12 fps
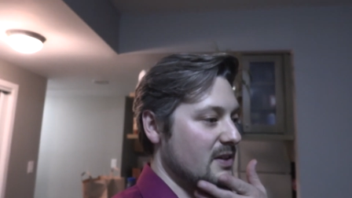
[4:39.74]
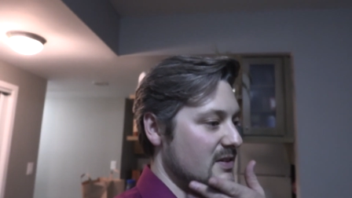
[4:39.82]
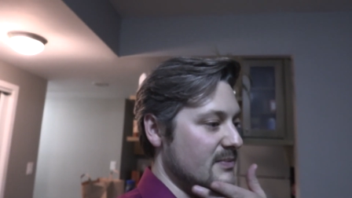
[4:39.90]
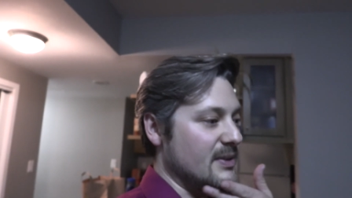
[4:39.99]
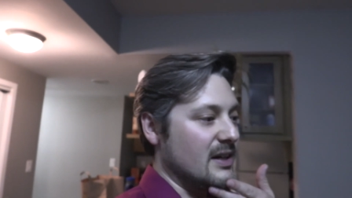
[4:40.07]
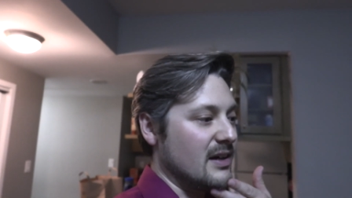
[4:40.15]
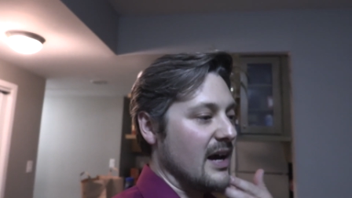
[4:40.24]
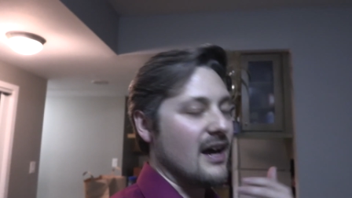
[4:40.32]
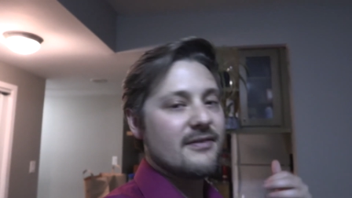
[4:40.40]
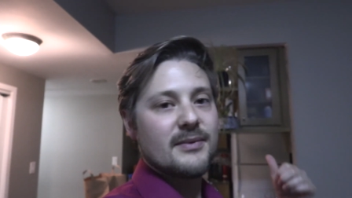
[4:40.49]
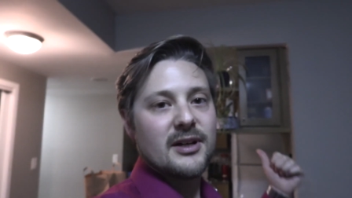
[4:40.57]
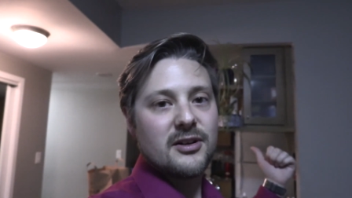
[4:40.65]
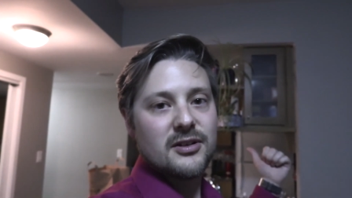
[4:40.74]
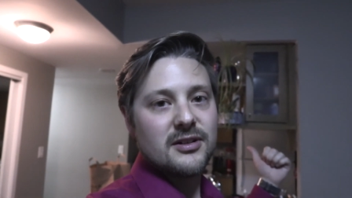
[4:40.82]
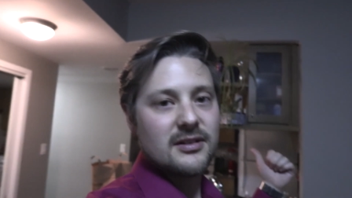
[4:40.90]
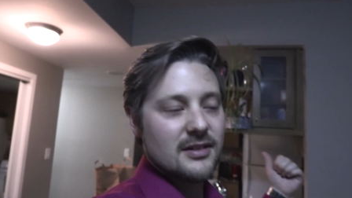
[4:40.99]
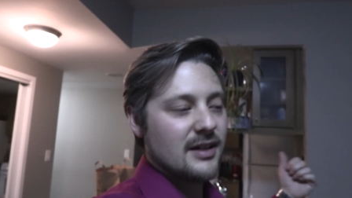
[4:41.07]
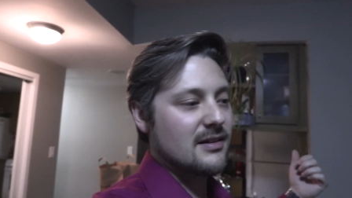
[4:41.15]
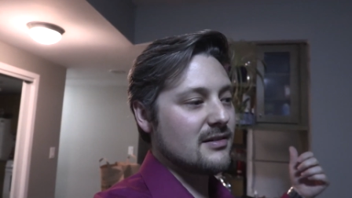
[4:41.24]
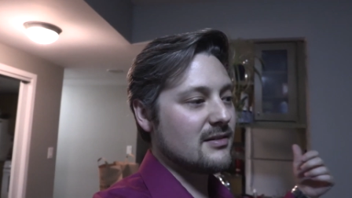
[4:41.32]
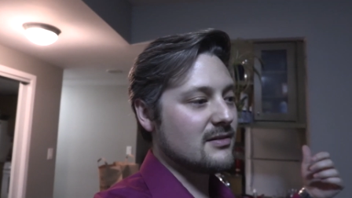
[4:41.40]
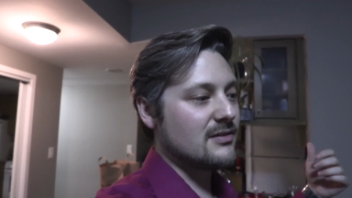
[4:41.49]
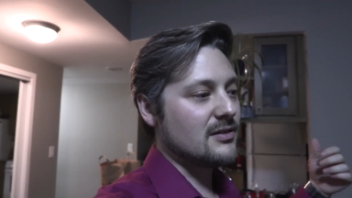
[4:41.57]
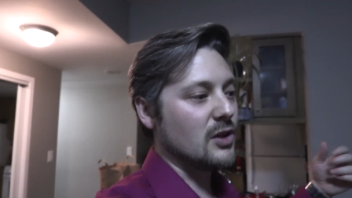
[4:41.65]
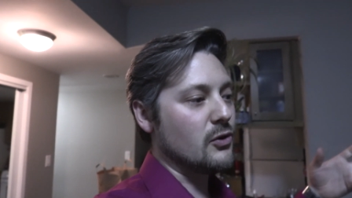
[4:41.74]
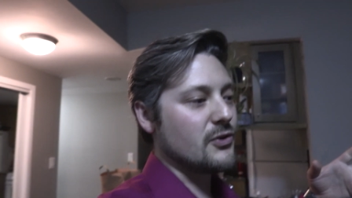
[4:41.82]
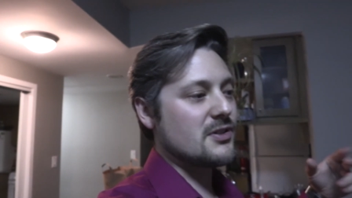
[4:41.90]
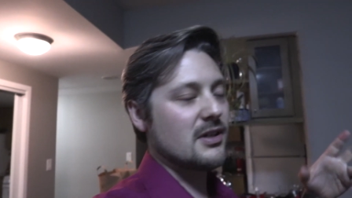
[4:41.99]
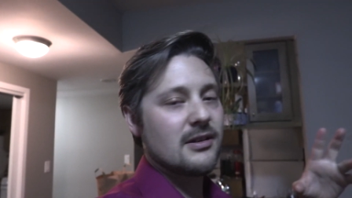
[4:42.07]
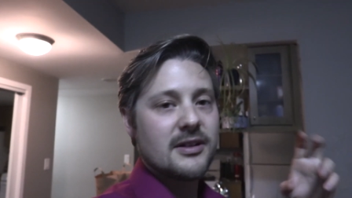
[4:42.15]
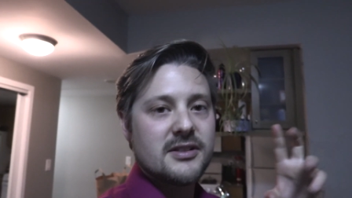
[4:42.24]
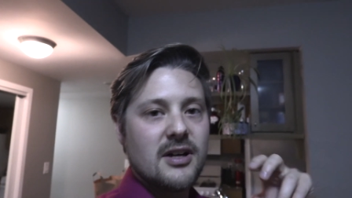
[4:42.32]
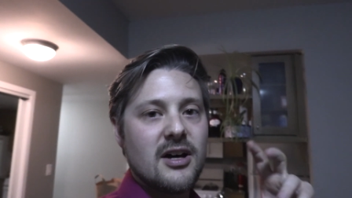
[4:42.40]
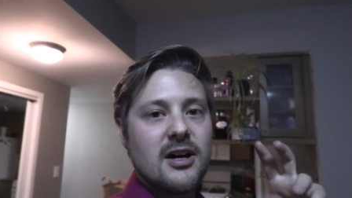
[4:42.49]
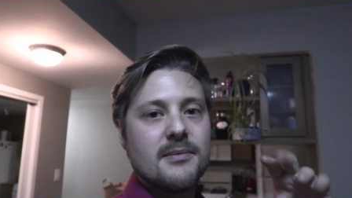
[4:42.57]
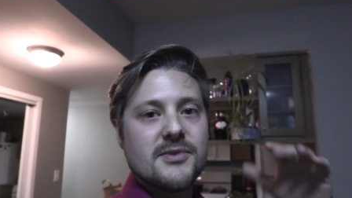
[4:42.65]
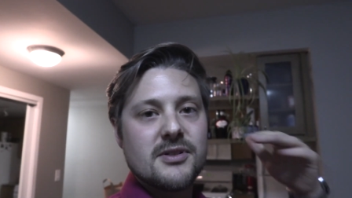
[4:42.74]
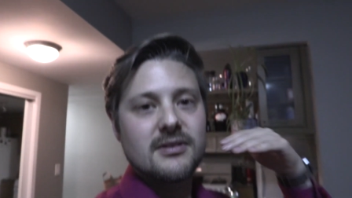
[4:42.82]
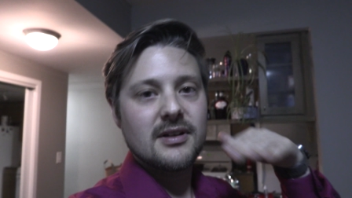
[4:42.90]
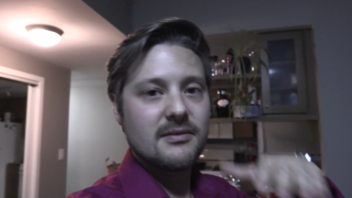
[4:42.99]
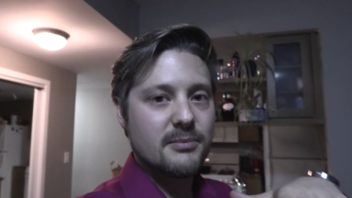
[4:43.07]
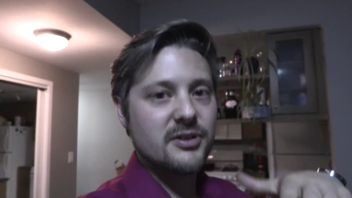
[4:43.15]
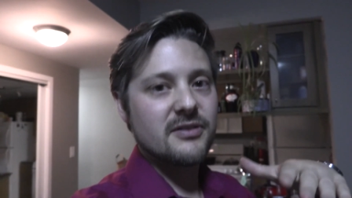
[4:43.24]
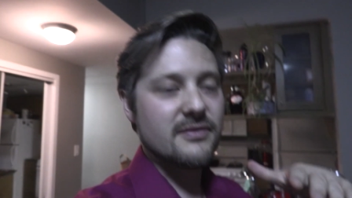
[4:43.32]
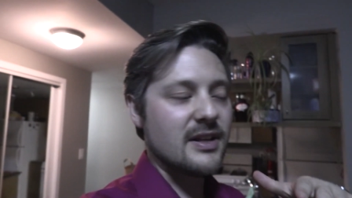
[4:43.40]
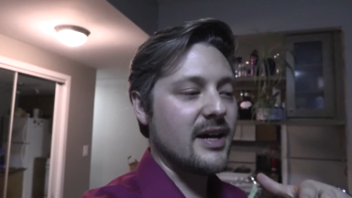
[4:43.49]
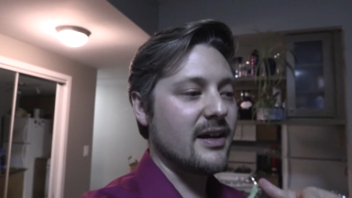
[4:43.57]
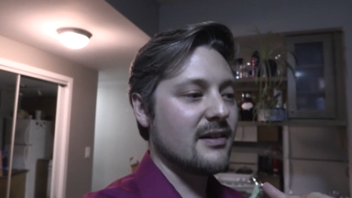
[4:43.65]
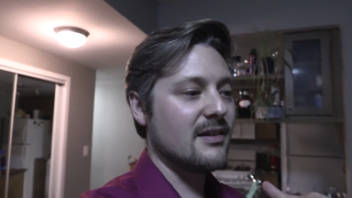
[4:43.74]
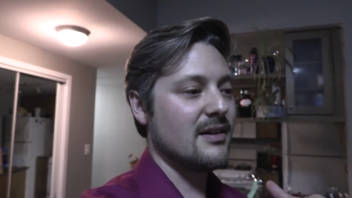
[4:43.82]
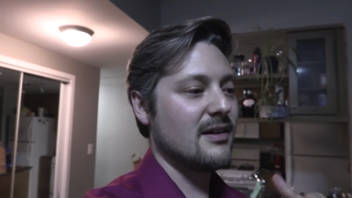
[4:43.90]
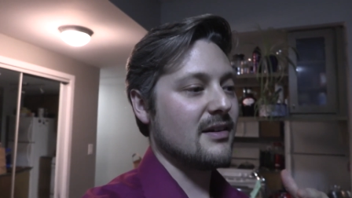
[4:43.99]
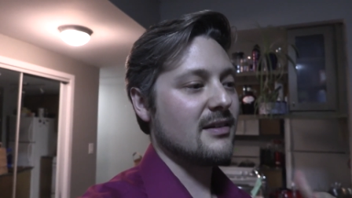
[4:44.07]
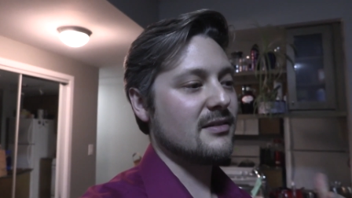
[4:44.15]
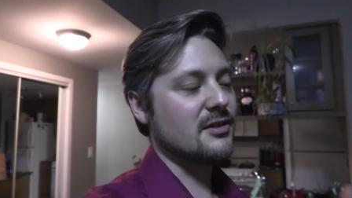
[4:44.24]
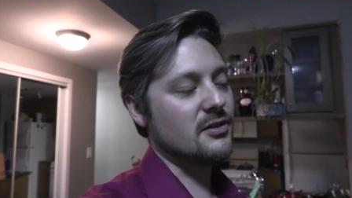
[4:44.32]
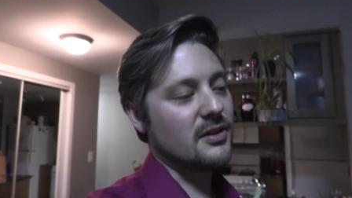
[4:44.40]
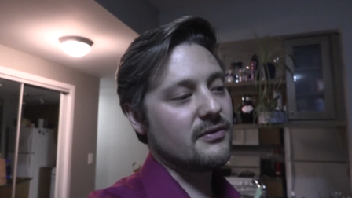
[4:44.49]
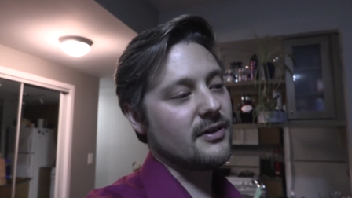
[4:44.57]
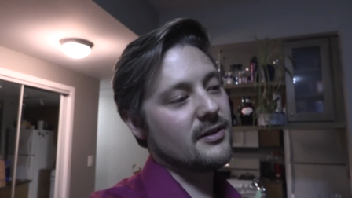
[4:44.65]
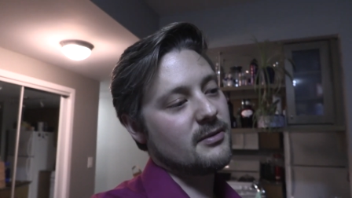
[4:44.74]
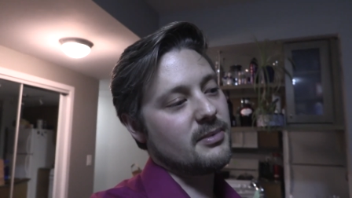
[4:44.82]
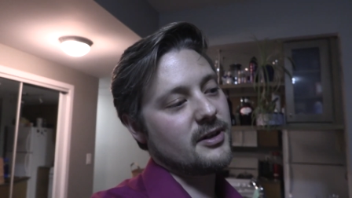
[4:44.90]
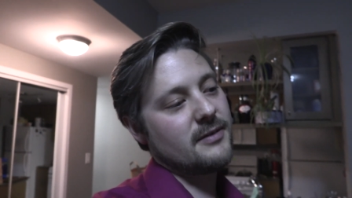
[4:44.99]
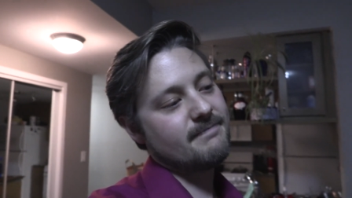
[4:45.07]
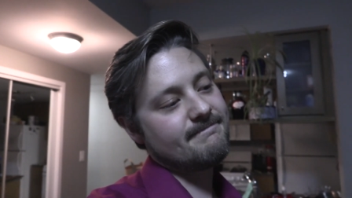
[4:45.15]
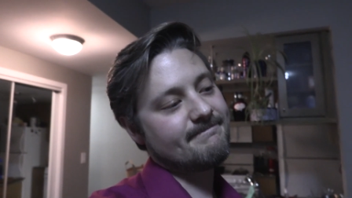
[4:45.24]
Then my I have my current like loafers that are like Tom's, they're like pretty flat. They're like falling apart.